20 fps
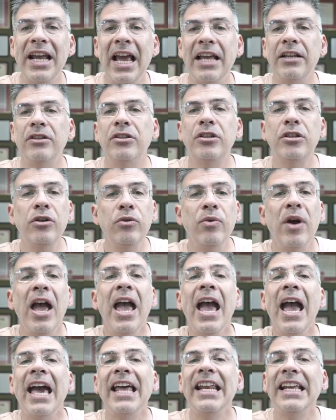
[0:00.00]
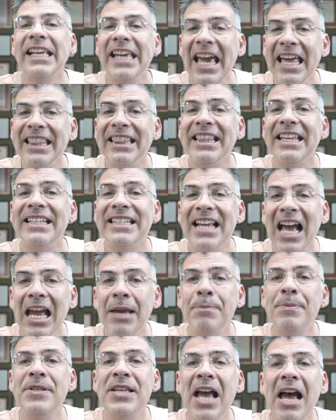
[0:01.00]
and two, and again, the
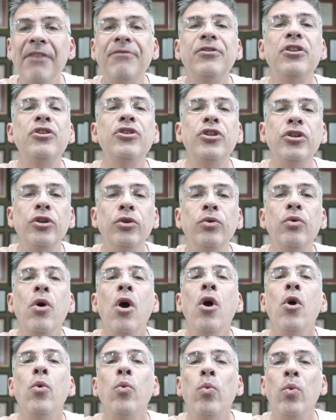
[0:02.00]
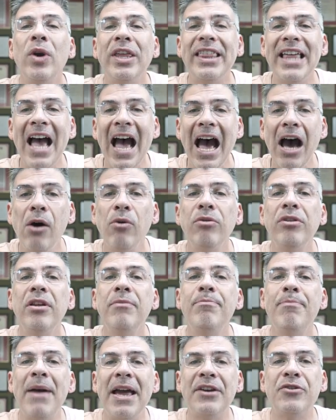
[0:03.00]
types have to do with how the
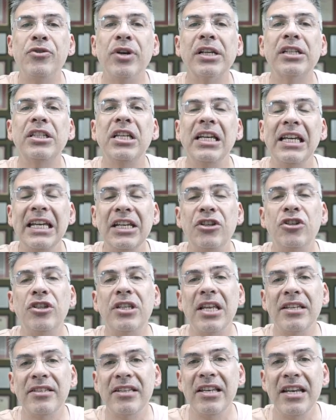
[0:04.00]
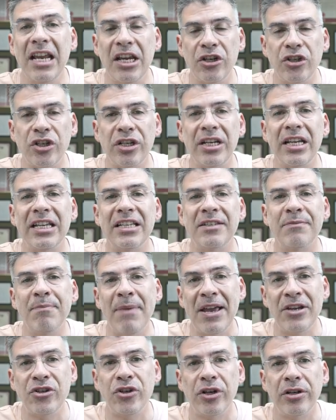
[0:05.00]
metric to each destination is
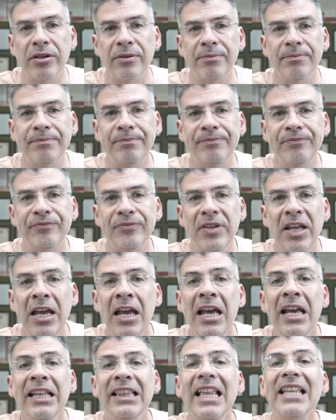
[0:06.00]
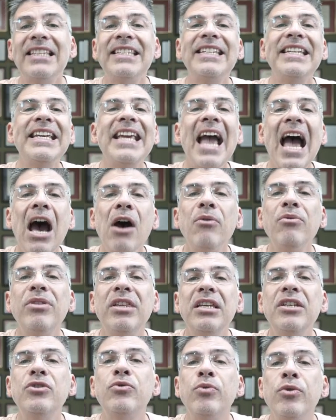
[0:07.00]
measured. Let's see how
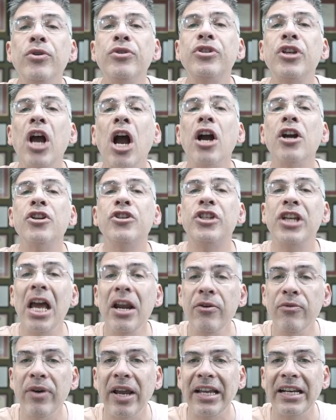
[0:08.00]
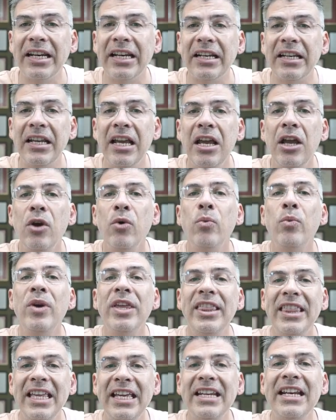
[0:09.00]
these routes are generated
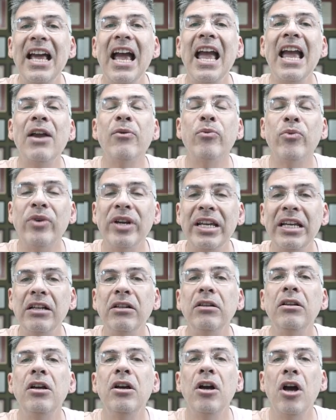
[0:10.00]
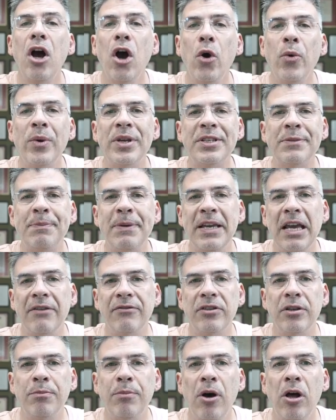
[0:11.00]
within a real O S P F
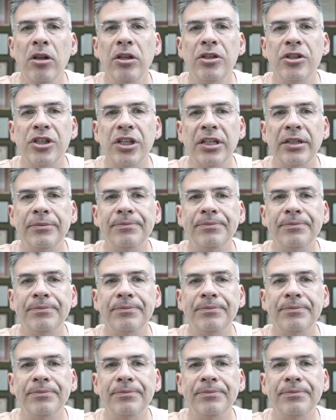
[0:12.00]
topology.